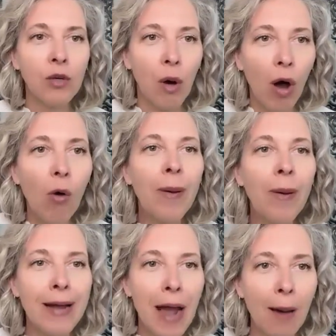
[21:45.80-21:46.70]
You
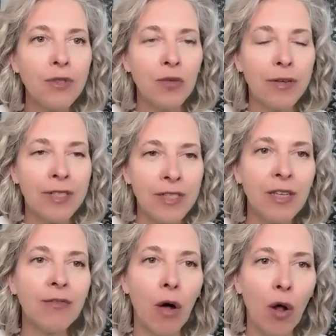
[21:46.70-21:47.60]
opened up to
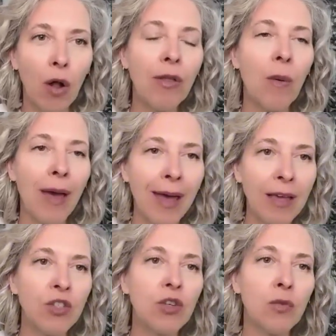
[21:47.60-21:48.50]
receive all the
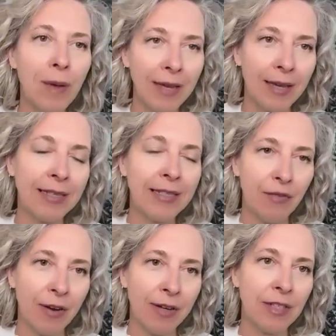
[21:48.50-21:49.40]
ways you're making a
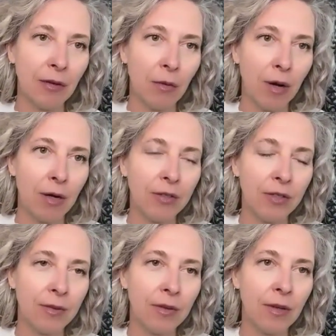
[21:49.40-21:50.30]
difference in the world.